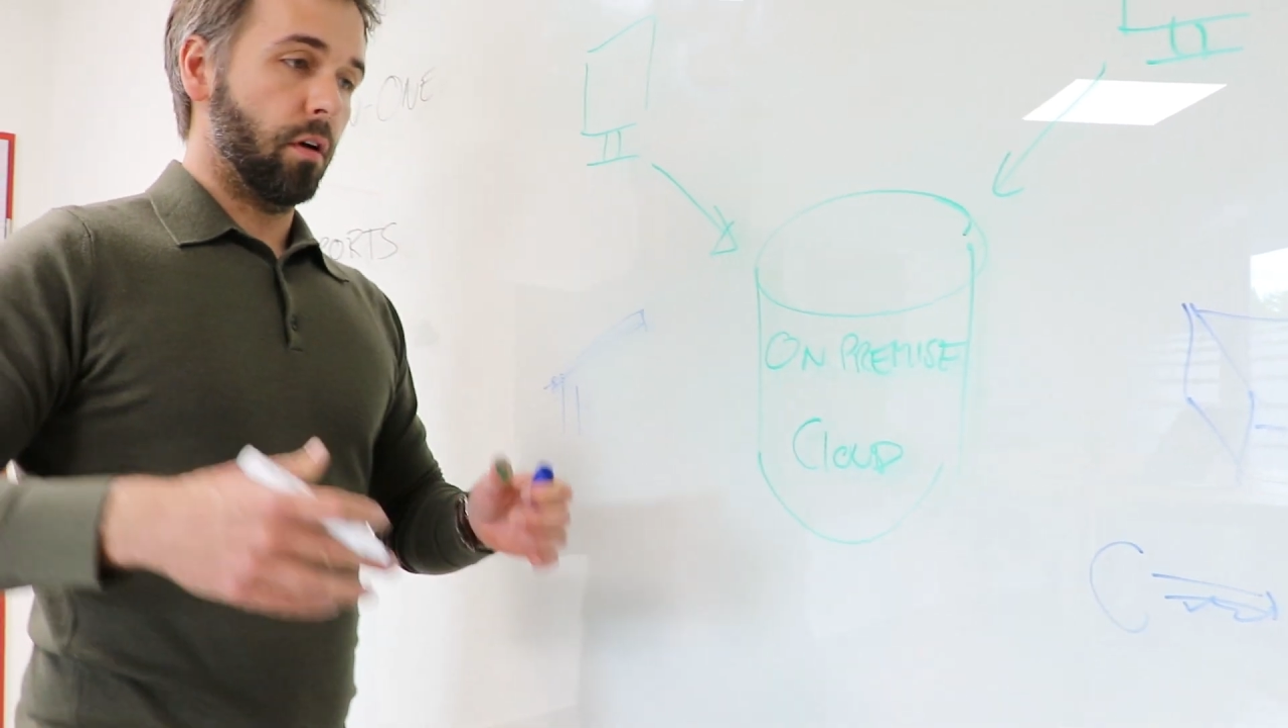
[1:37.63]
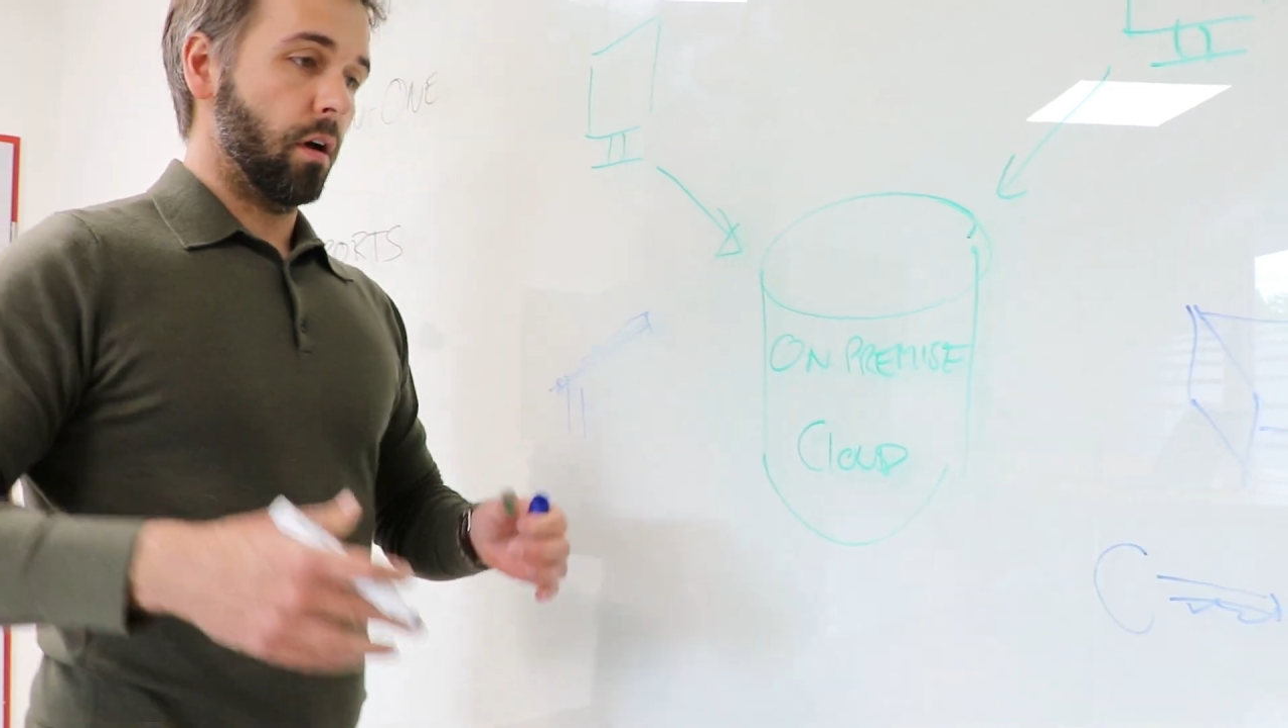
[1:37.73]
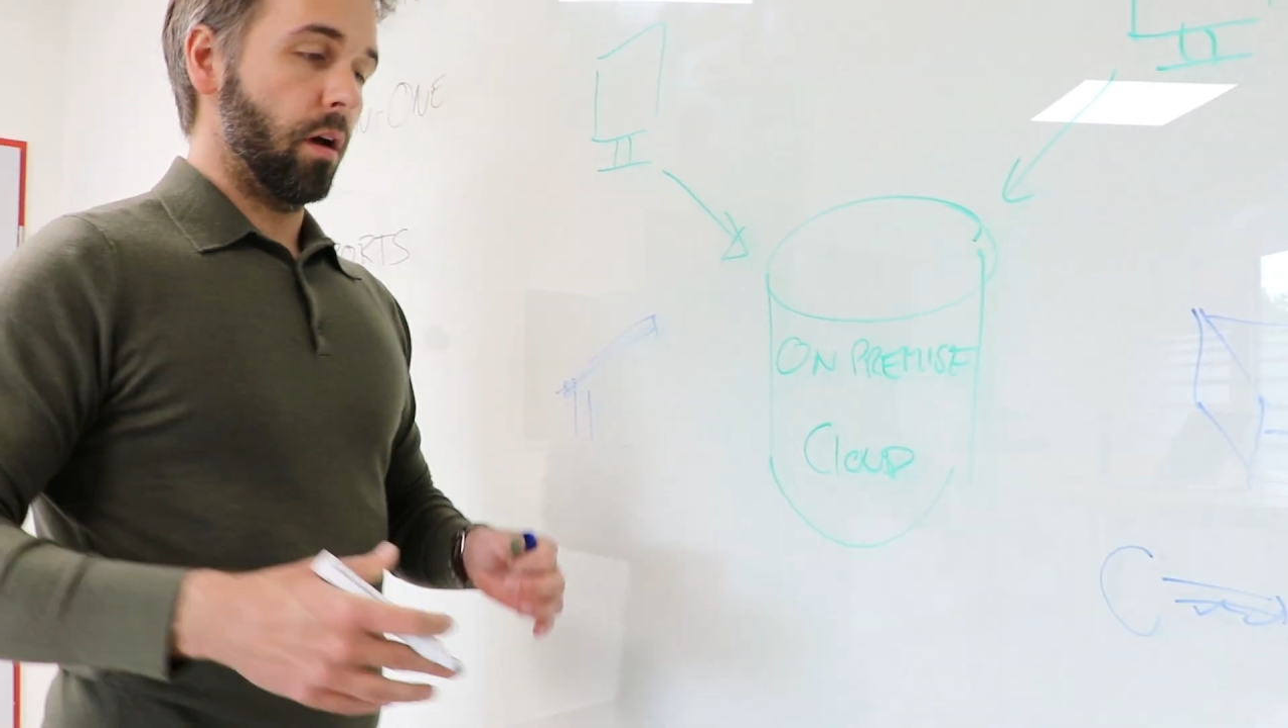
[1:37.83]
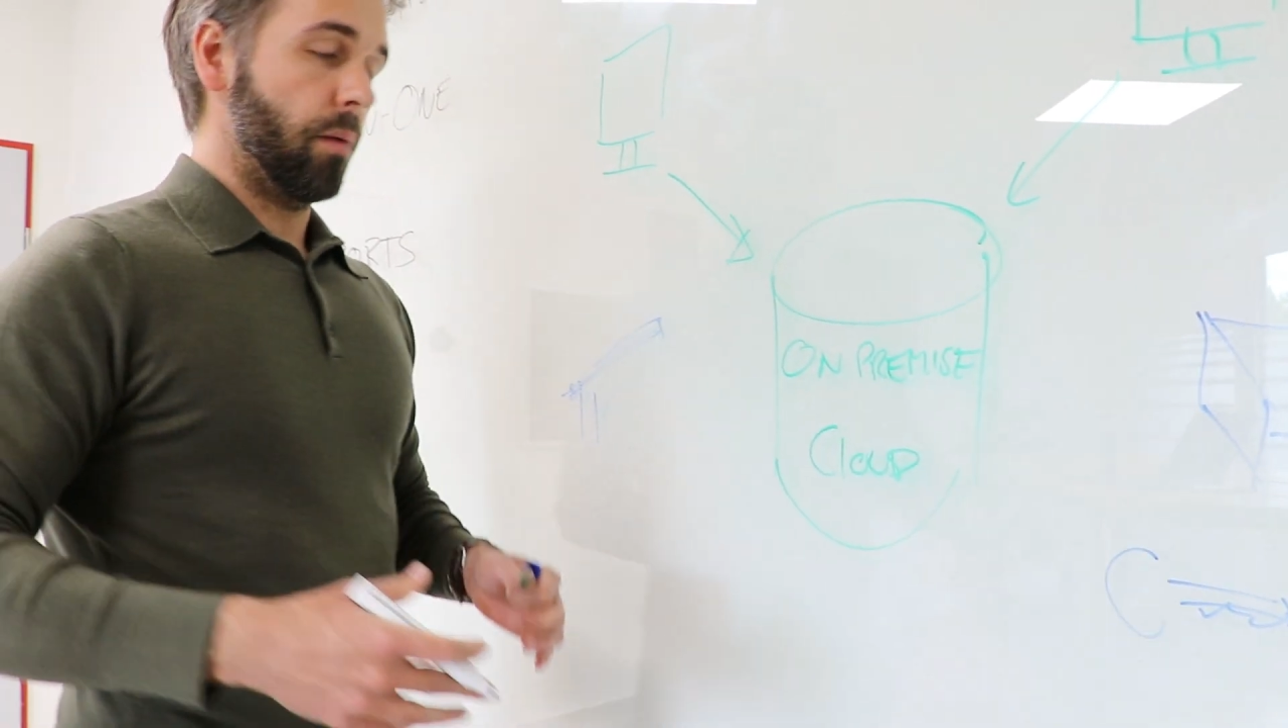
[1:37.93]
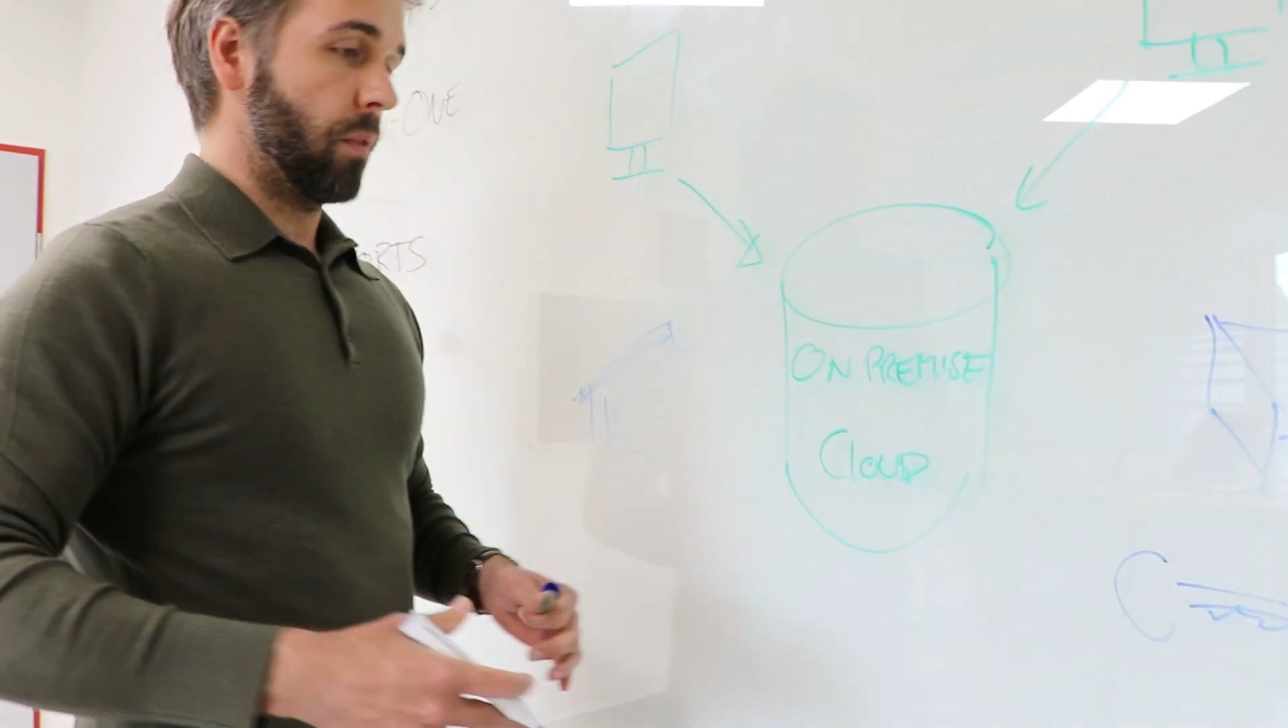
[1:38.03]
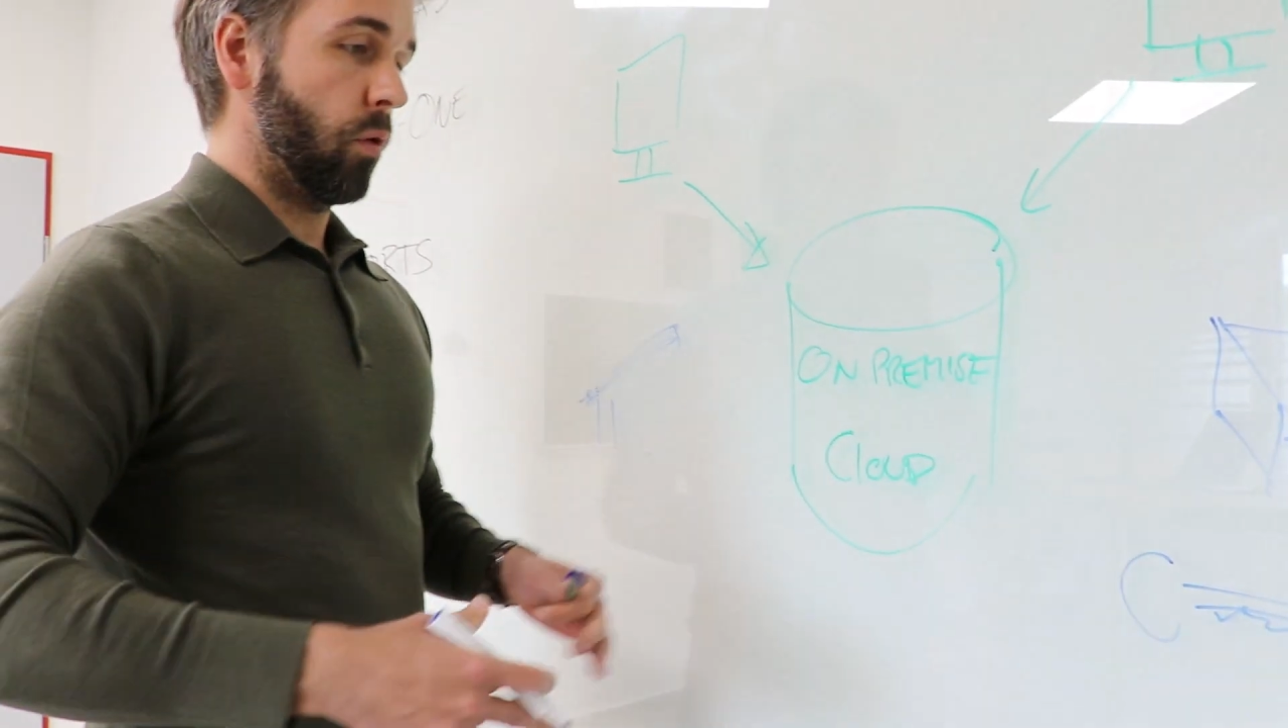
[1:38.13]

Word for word: uh,